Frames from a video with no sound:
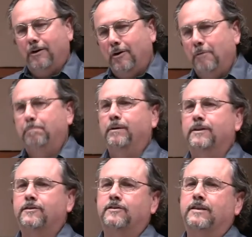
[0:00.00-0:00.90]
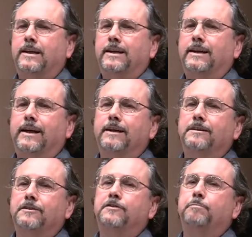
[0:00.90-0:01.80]
hopeless
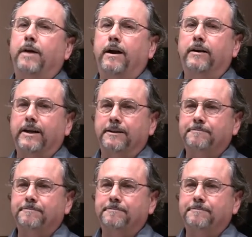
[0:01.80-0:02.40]
and despairing.